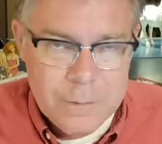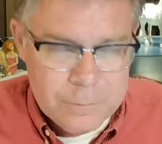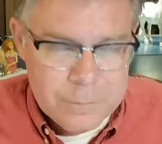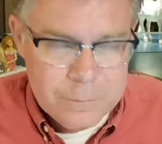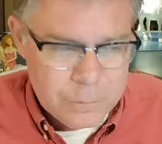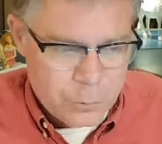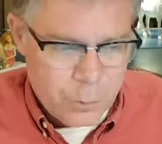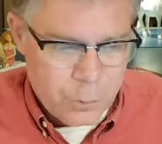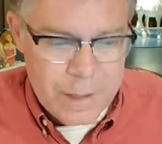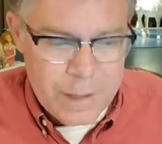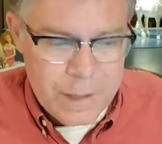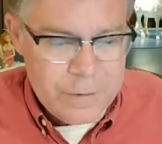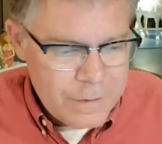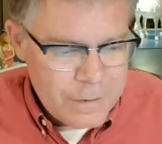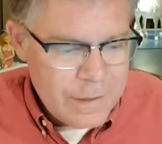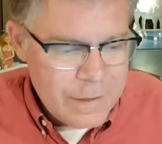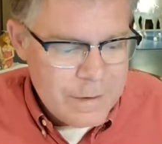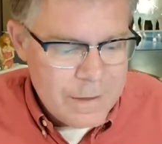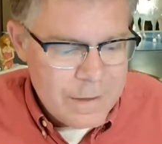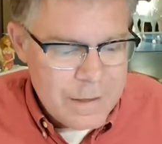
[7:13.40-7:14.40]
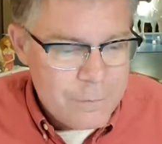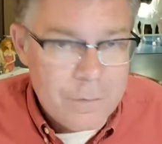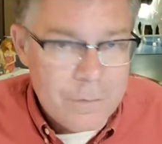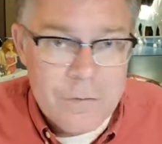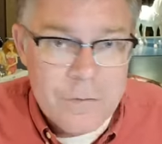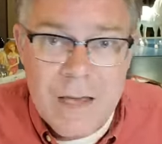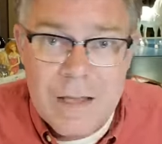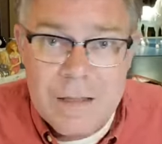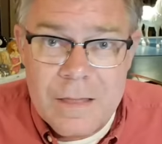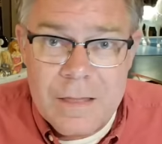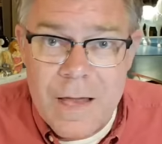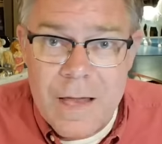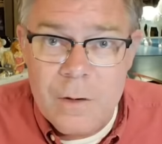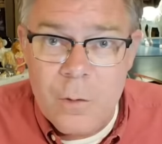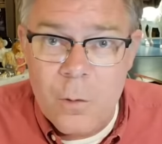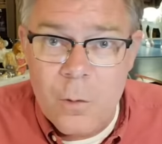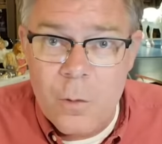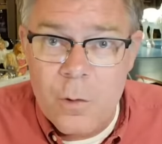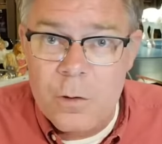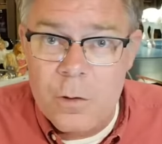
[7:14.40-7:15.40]
crazy to even think that,
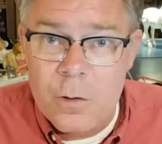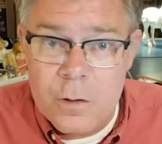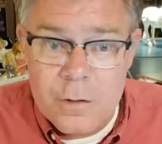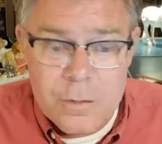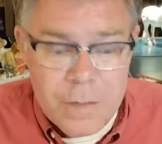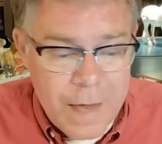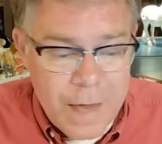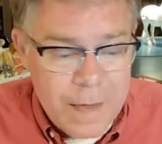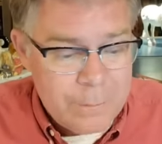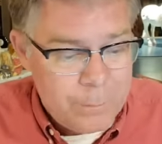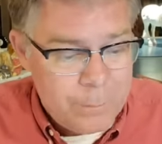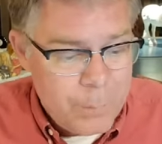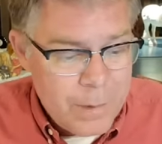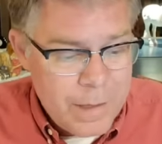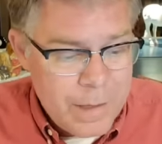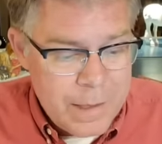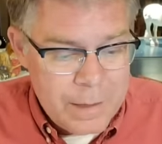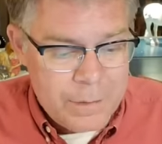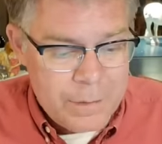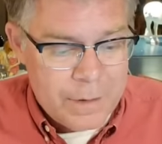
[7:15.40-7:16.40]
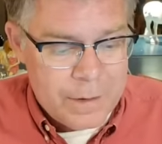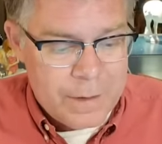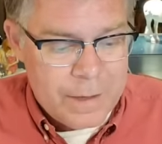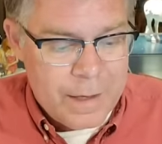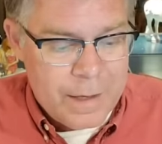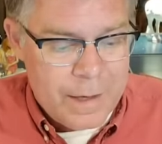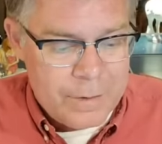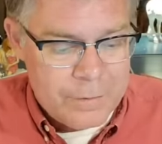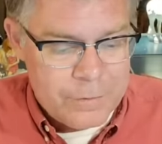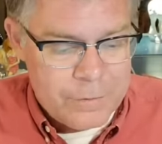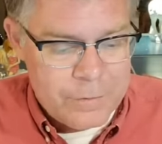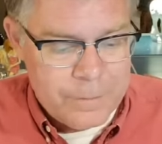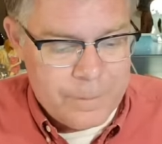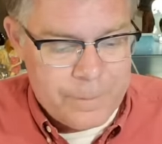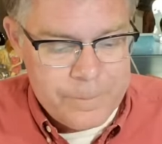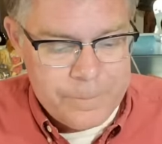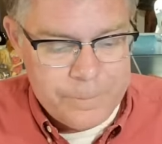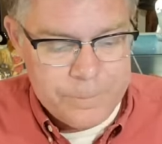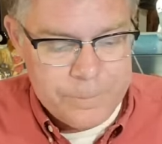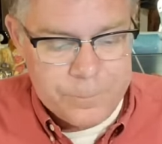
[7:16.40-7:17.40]
or could that be the
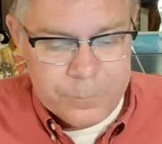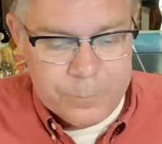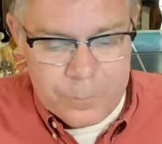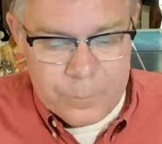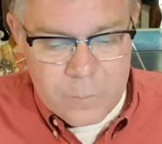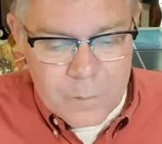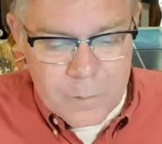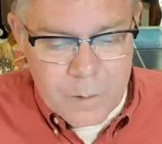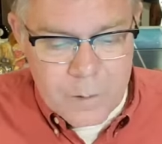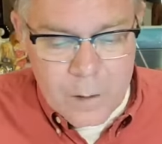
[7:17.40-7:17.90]
case?